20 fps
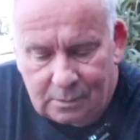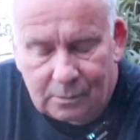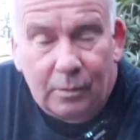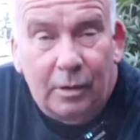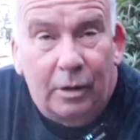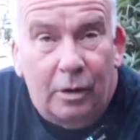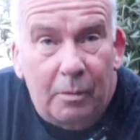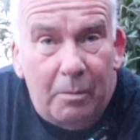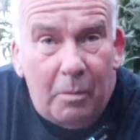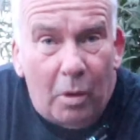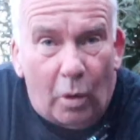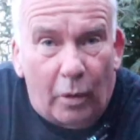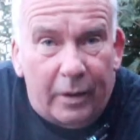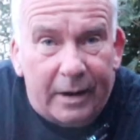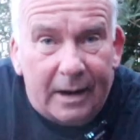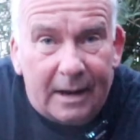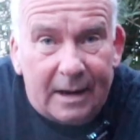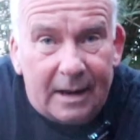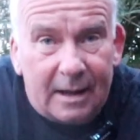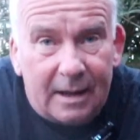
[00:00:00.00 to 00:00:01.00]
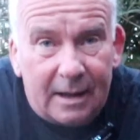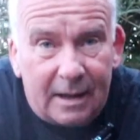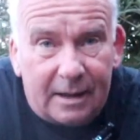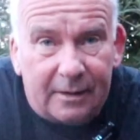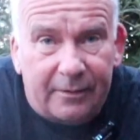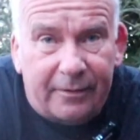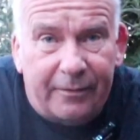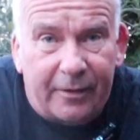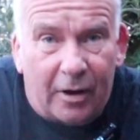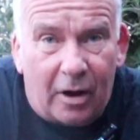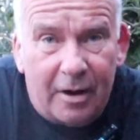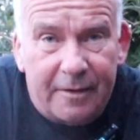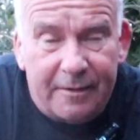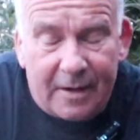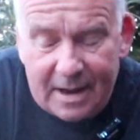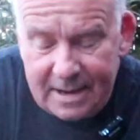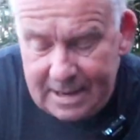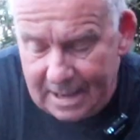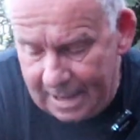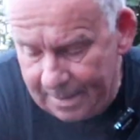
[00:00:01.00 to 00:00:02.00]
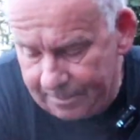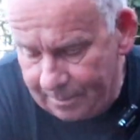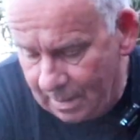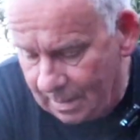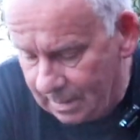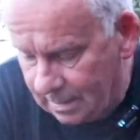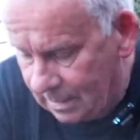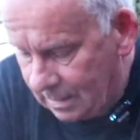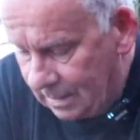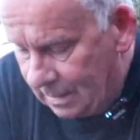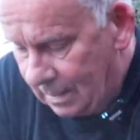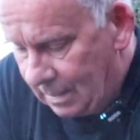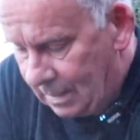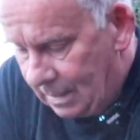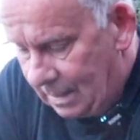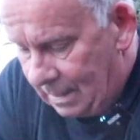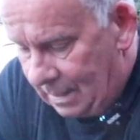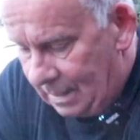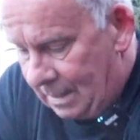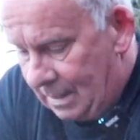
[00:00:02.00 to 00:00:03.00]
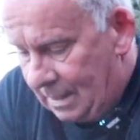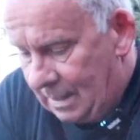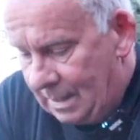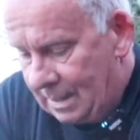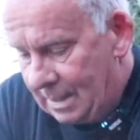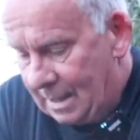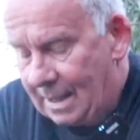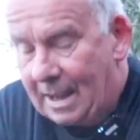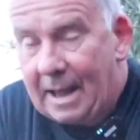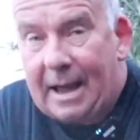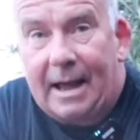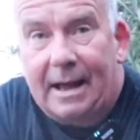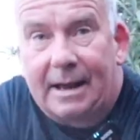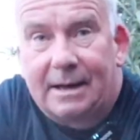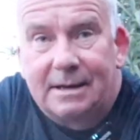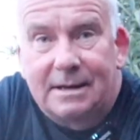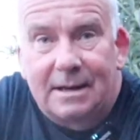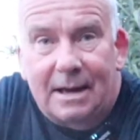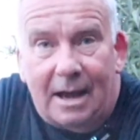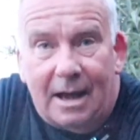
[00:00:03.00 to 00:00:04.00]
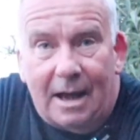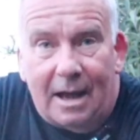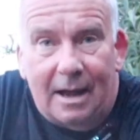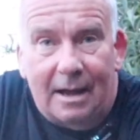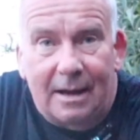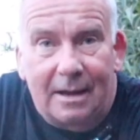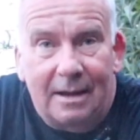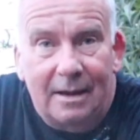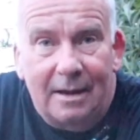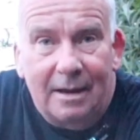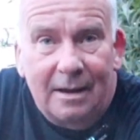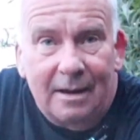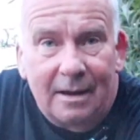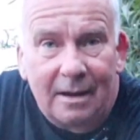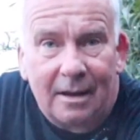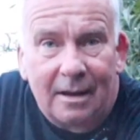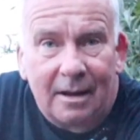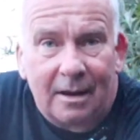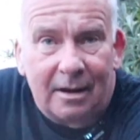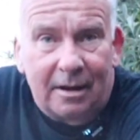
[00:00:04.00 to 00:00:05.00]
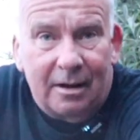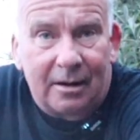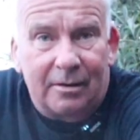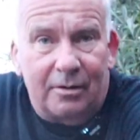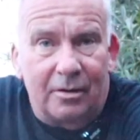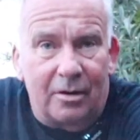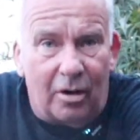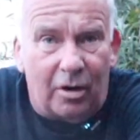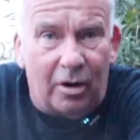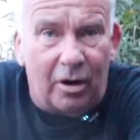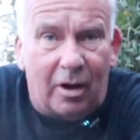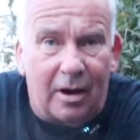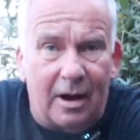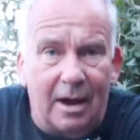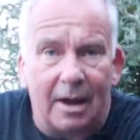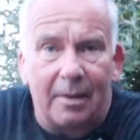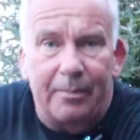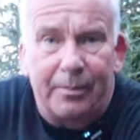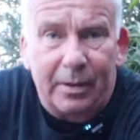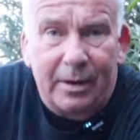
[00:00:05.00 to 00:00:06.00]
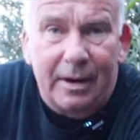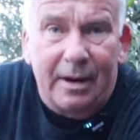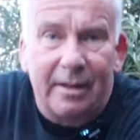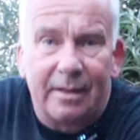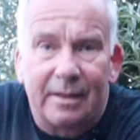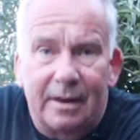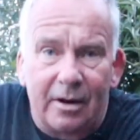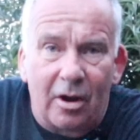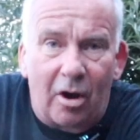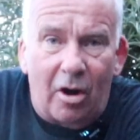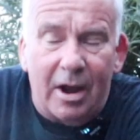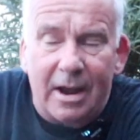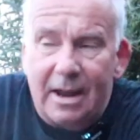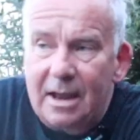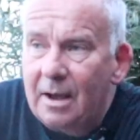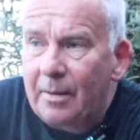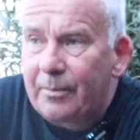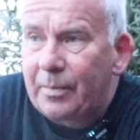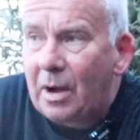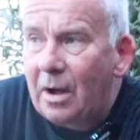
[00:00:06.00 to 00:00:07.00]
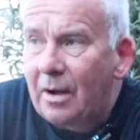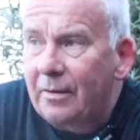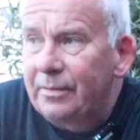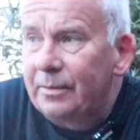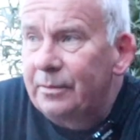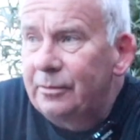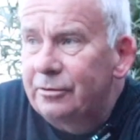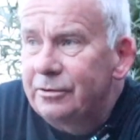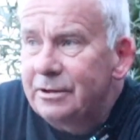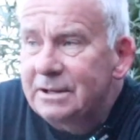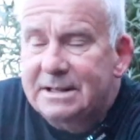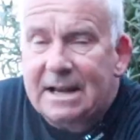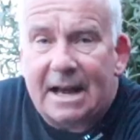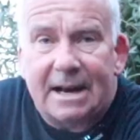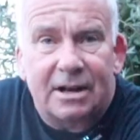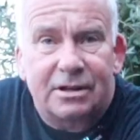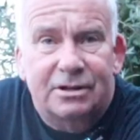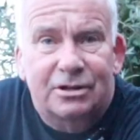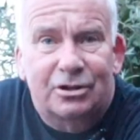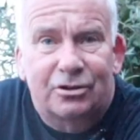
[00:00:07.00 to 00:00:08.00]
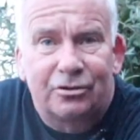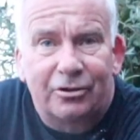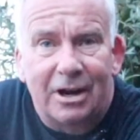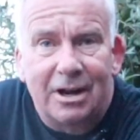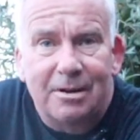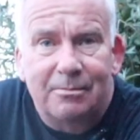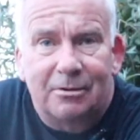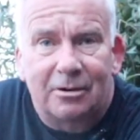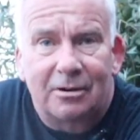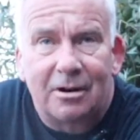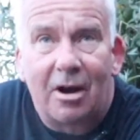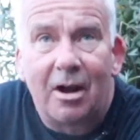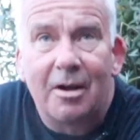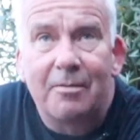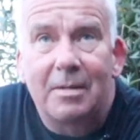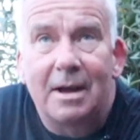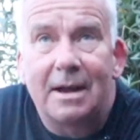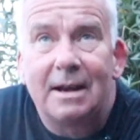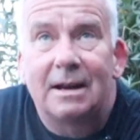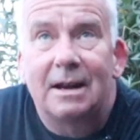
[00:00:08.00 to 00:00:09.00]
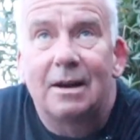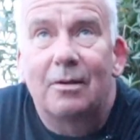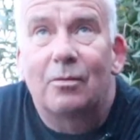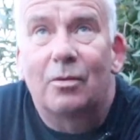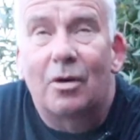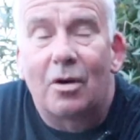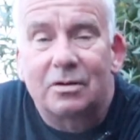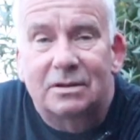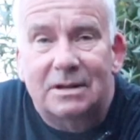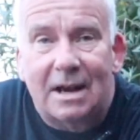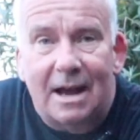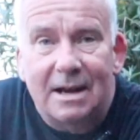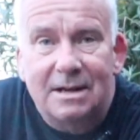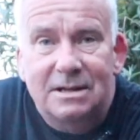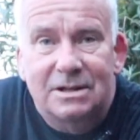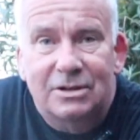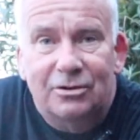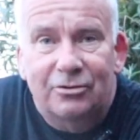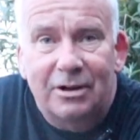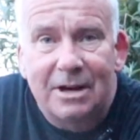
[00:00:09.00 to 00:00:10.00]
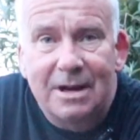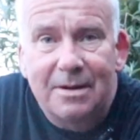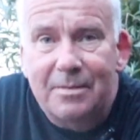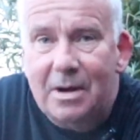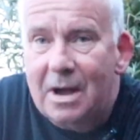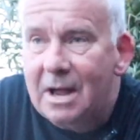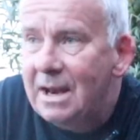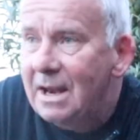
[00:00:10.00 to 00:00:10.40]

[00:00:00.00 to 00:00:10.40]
Well, good morning. It's 5 a.m. and not a lot happened in the night apart from Chris had a screamer, and I mean it was a screamer.